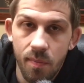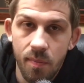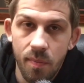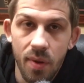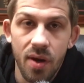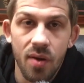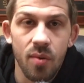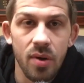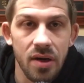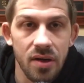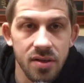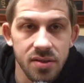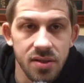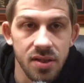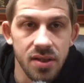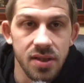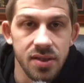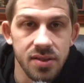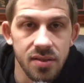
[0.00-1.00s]
bring awareness
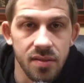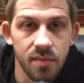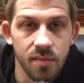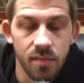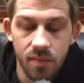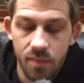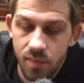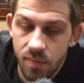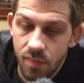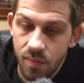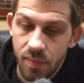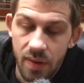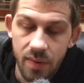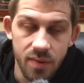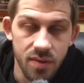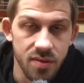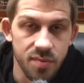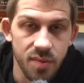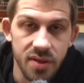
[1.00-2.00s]
to this, and
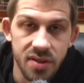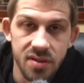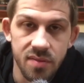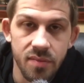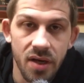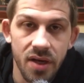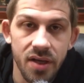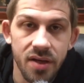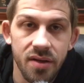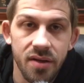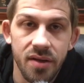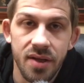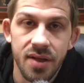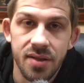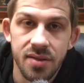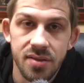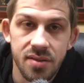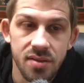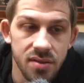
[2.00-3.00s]
maybe just bring some money to
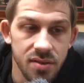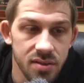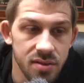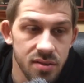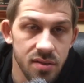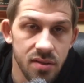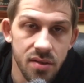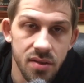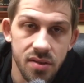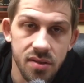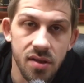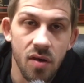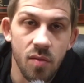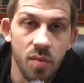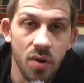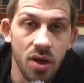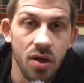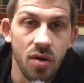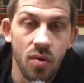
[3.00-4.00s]
this, just
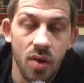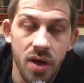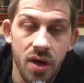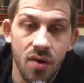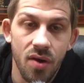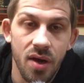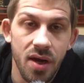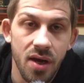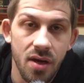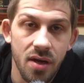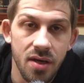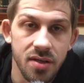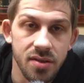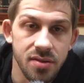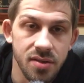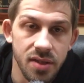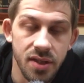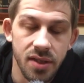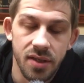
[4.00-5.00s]
help a great
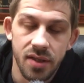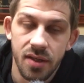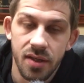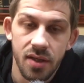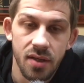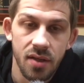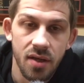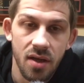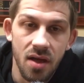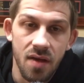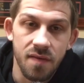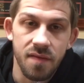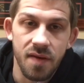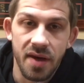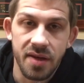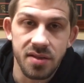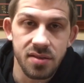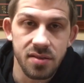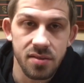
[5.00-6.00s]
cause that
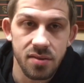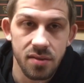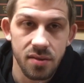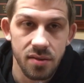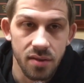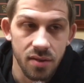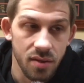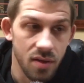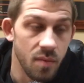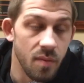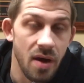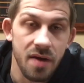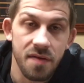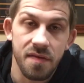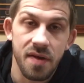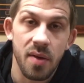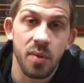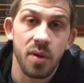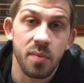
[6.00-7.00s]
affects, my
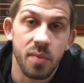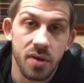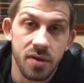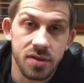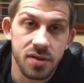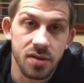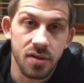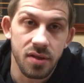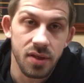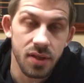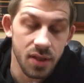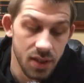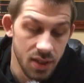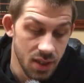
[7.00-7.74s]
family personally.